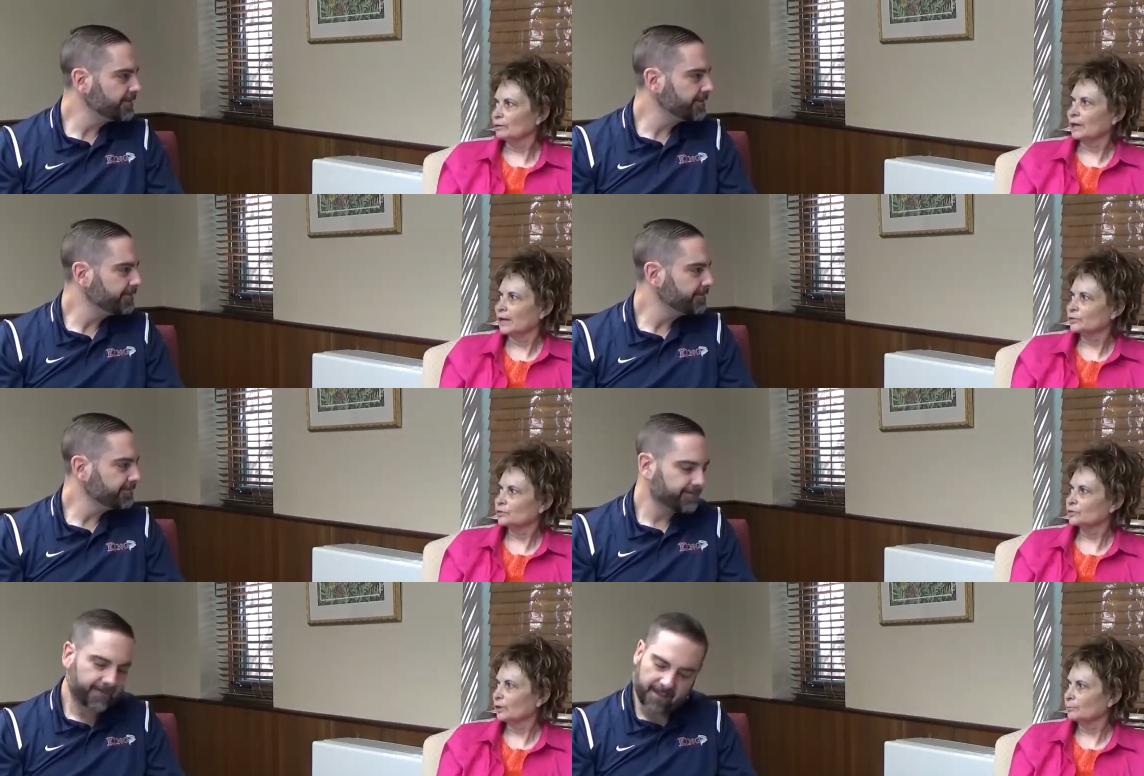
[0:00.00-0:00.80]
Speaker 1: that
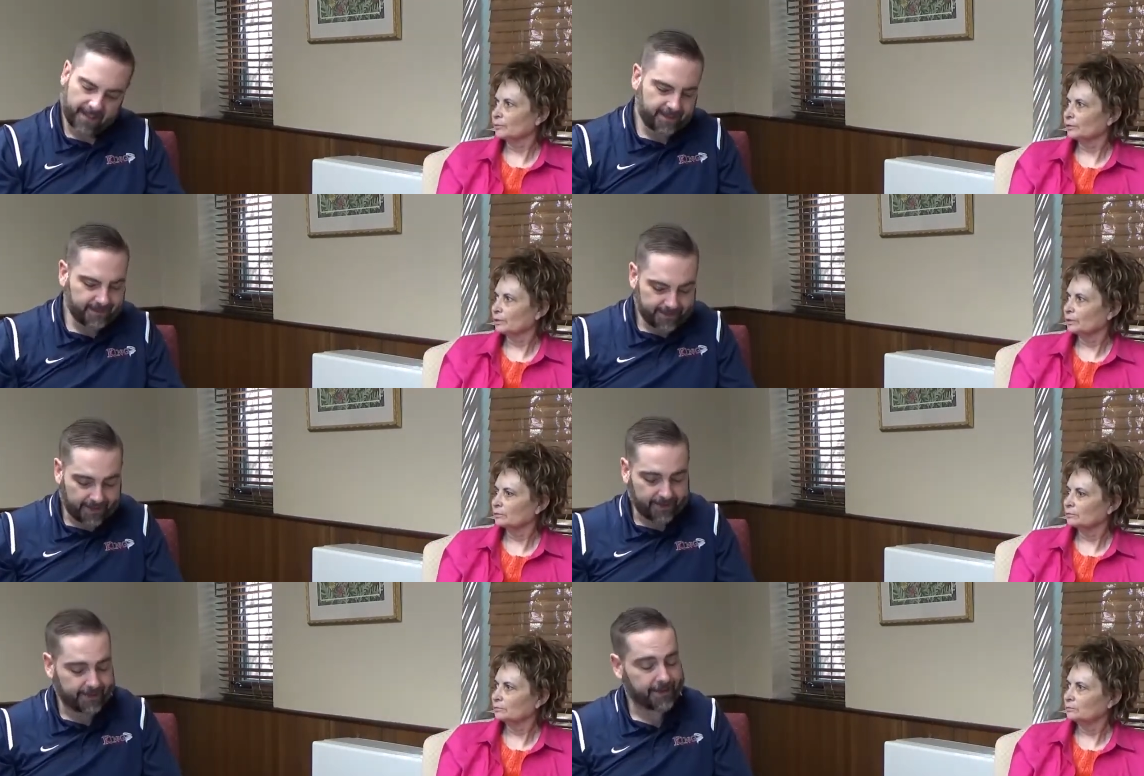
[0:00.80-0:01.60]
something? That's
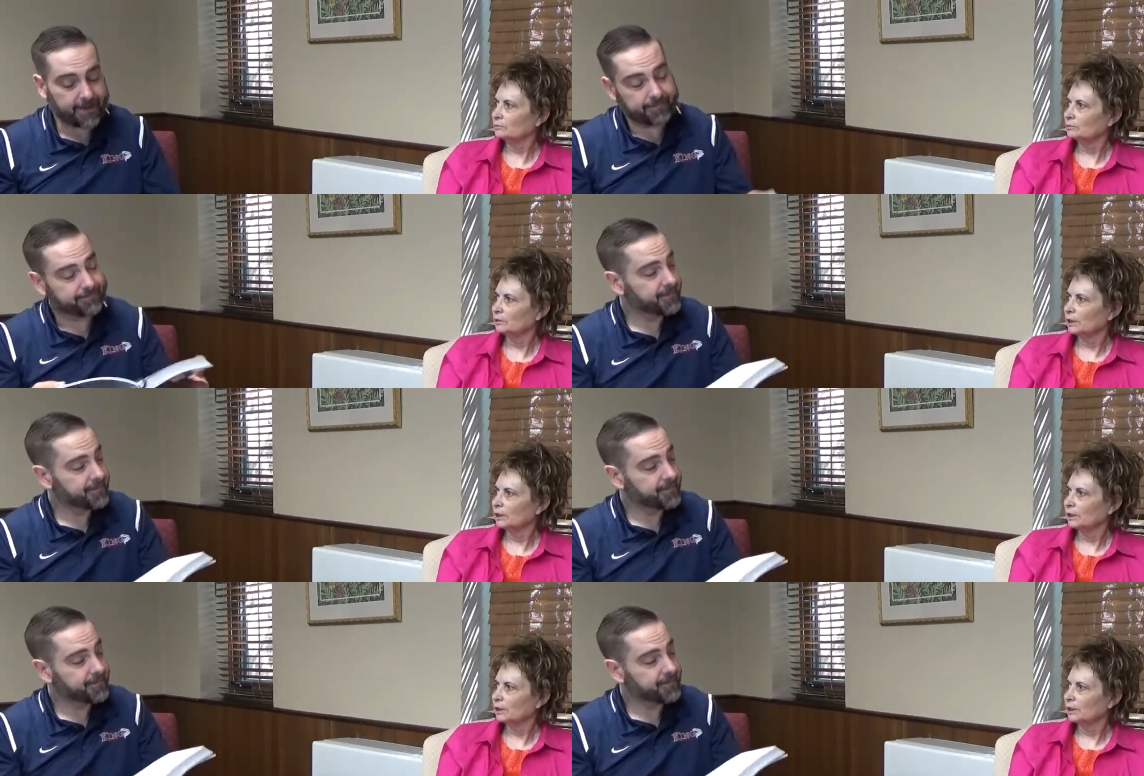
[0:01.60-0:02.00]
exactly it.